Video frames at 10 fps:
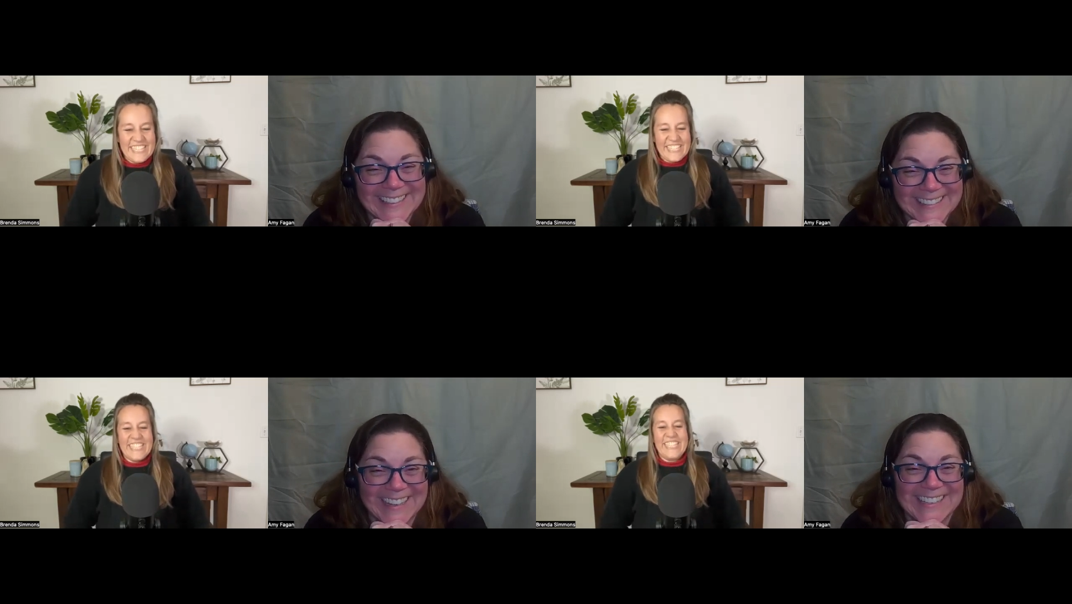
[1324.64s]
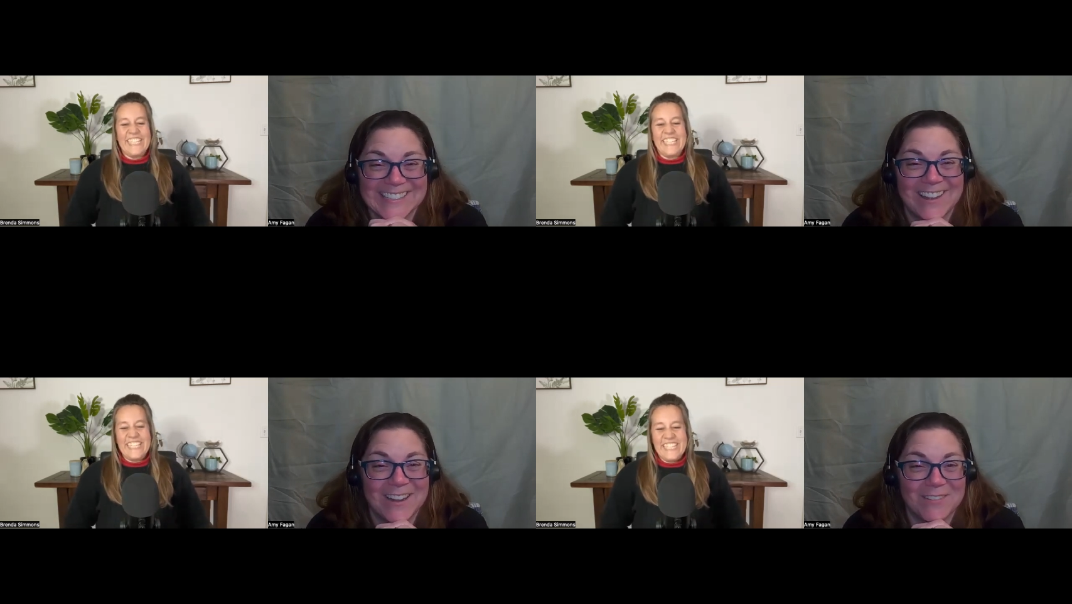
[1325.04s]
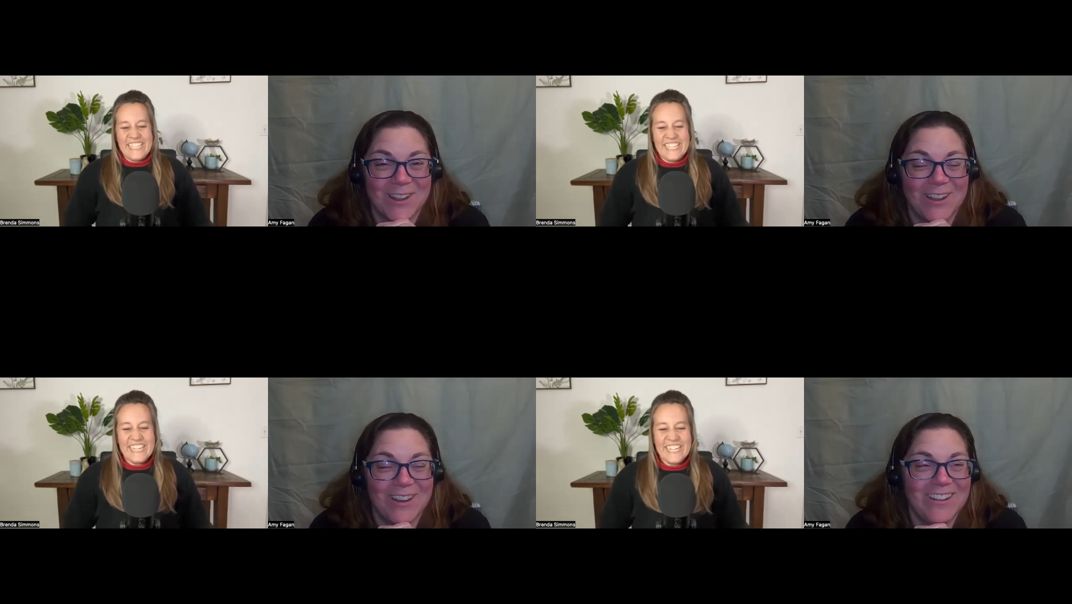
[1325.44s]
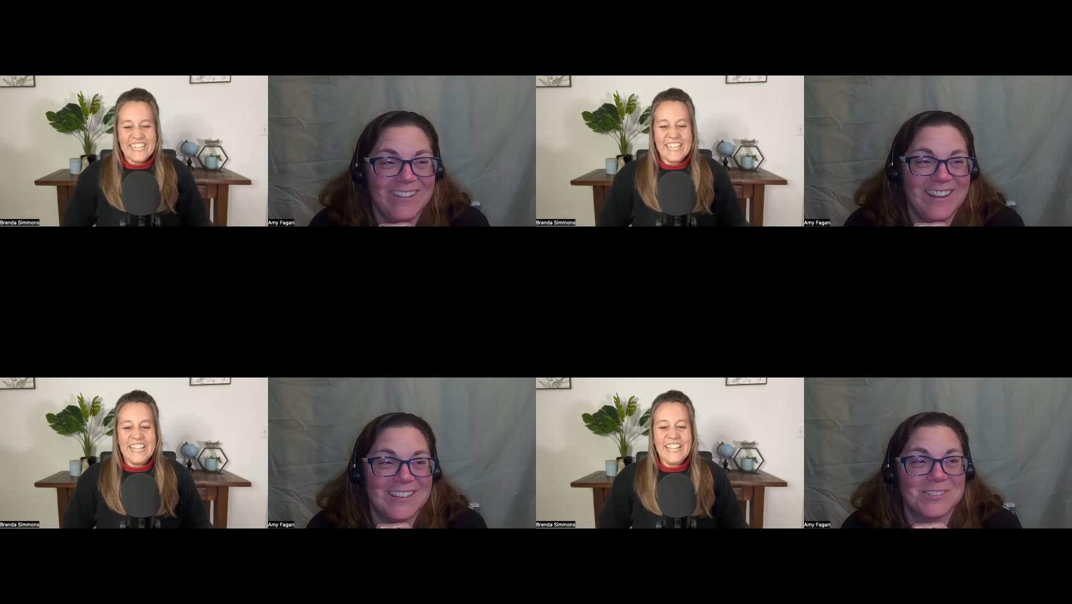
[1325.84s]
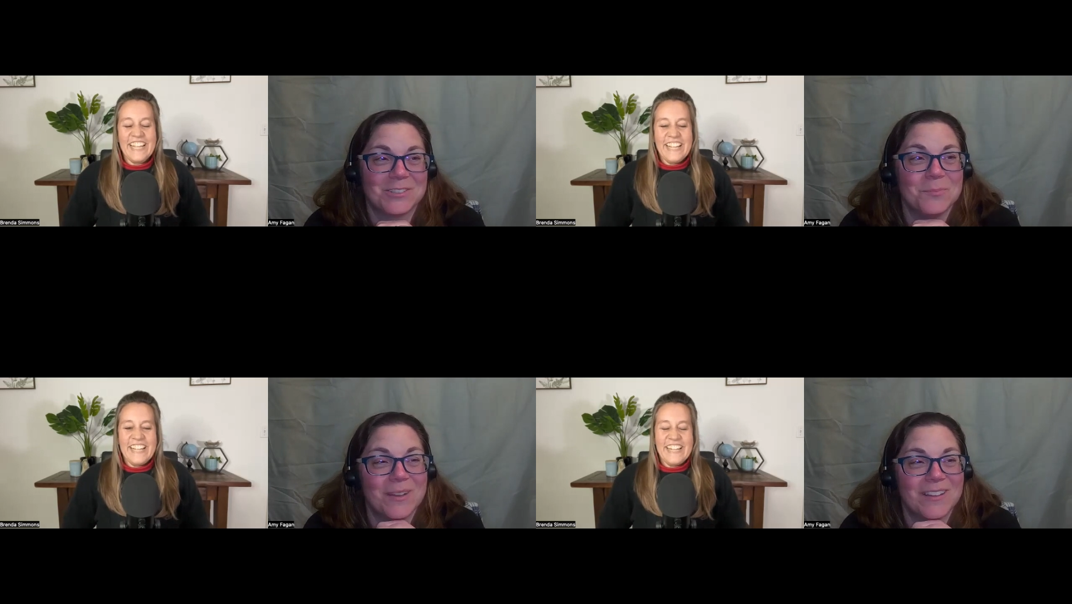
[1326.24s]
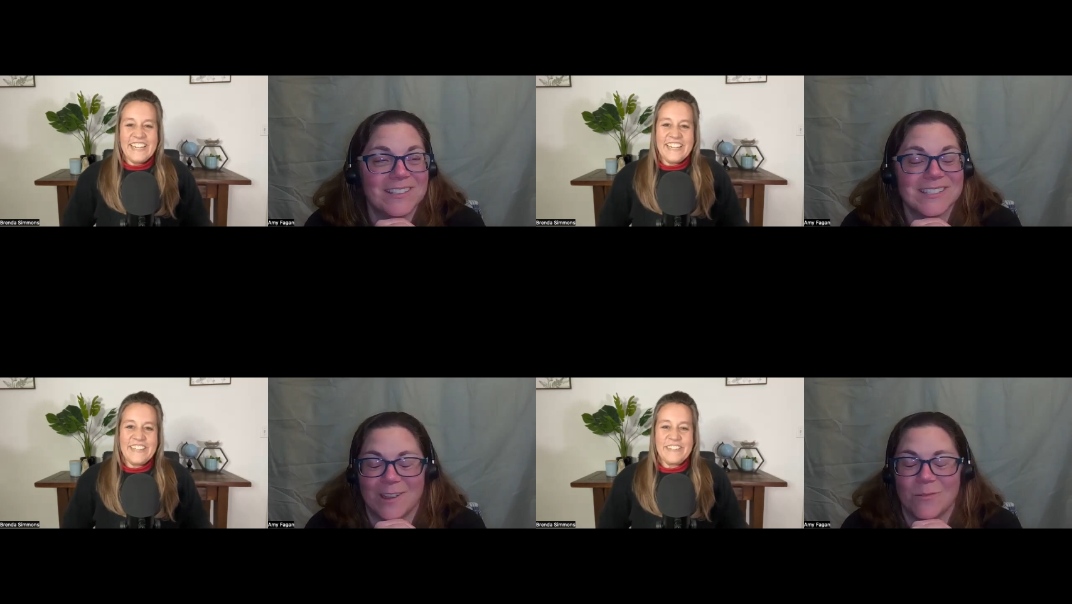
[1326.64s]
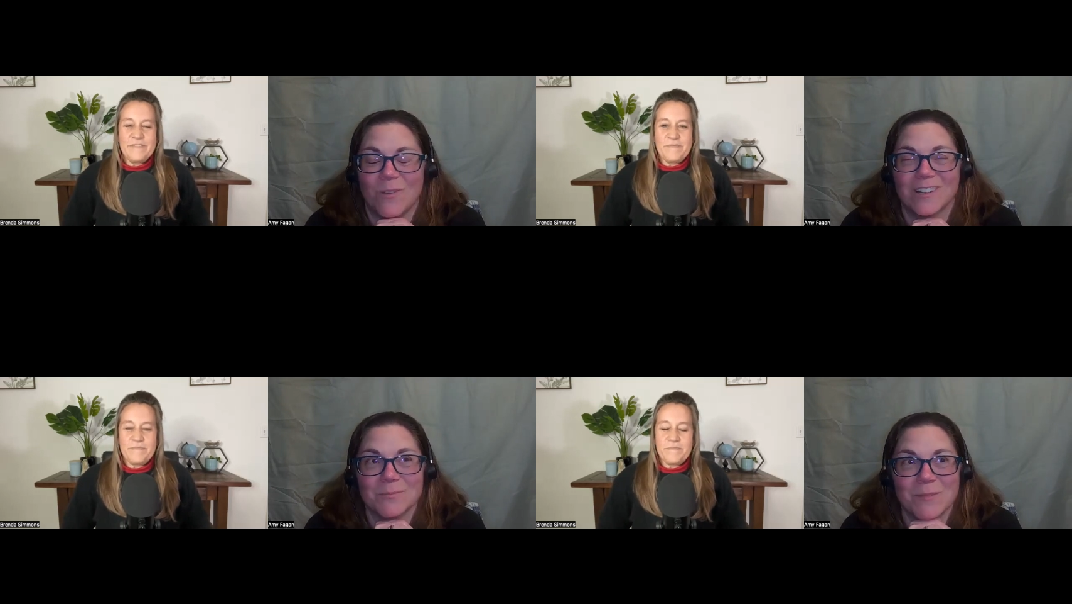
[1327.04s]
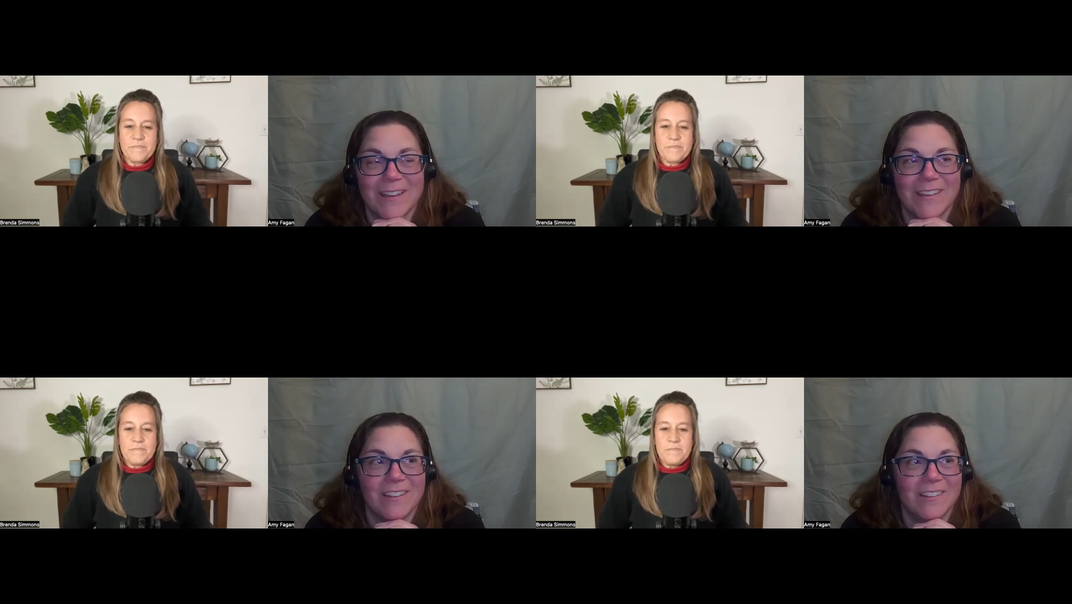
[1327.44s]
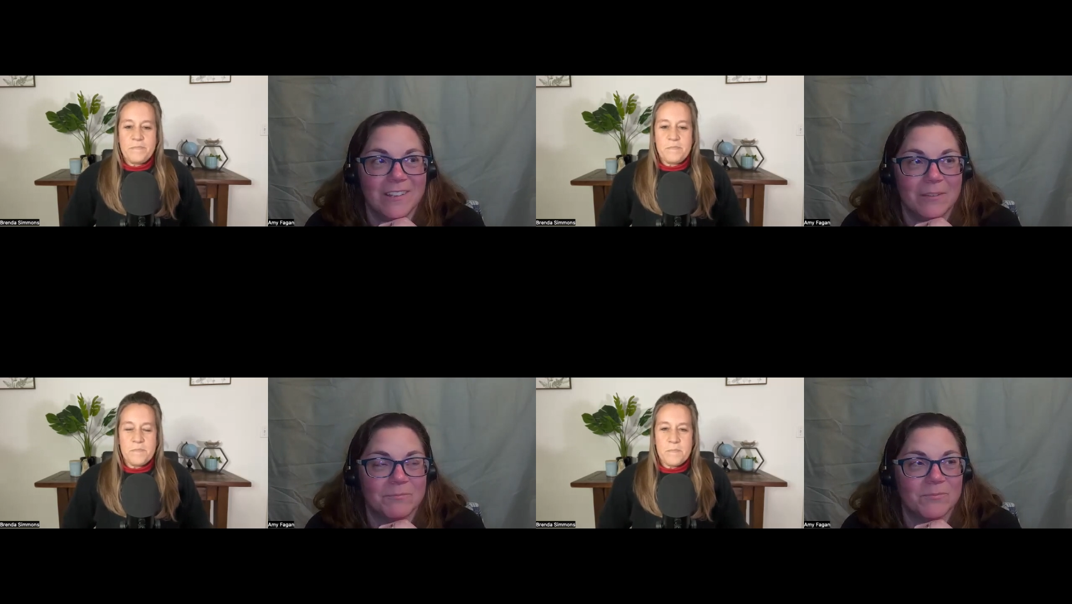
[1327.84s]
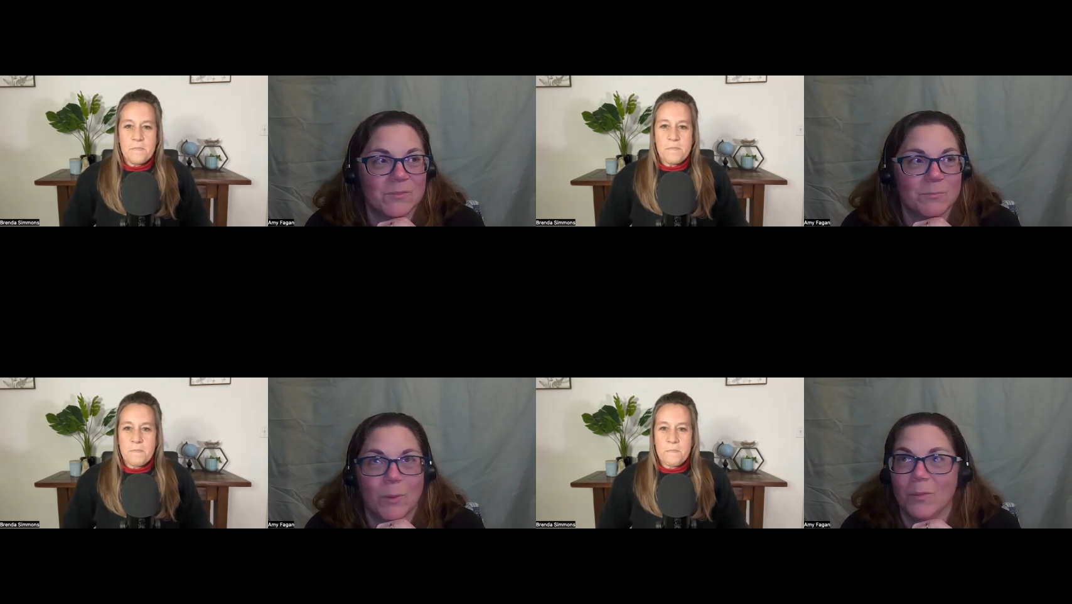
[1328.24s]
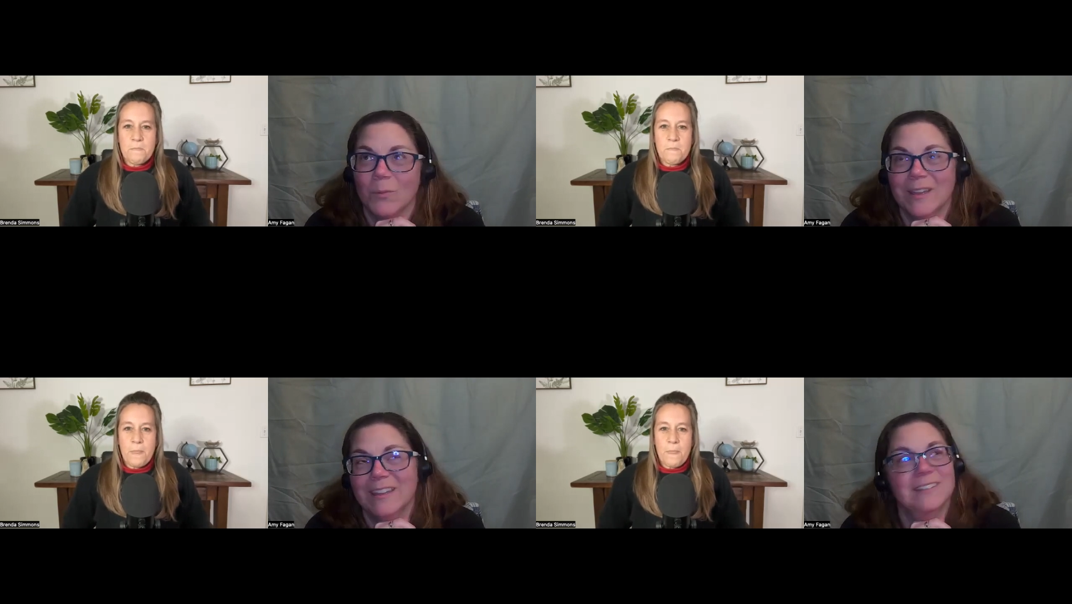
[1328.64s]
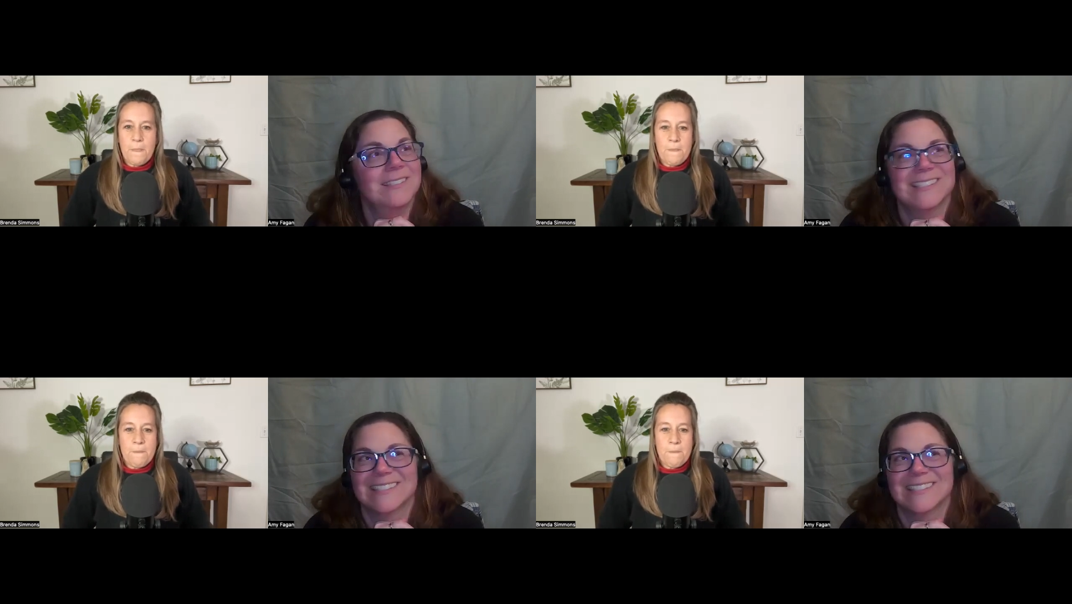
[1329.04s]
Speaker 1: I did not have a car. I took the bus. I walked a mile both ways.